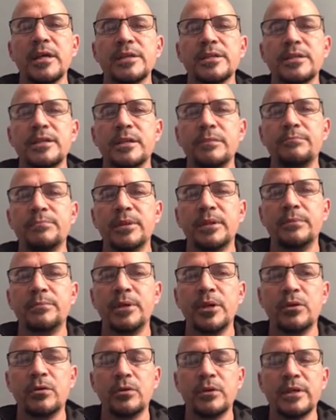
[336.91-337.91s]
simply
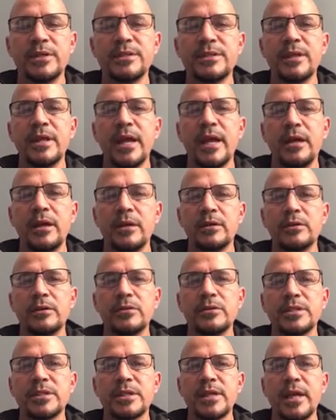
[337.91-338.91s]
because they
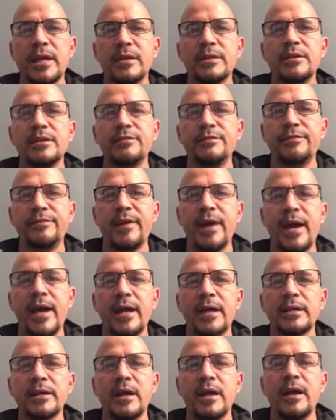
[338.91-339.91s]
understand the
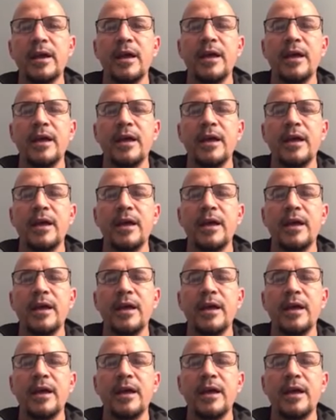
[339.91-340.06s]
fact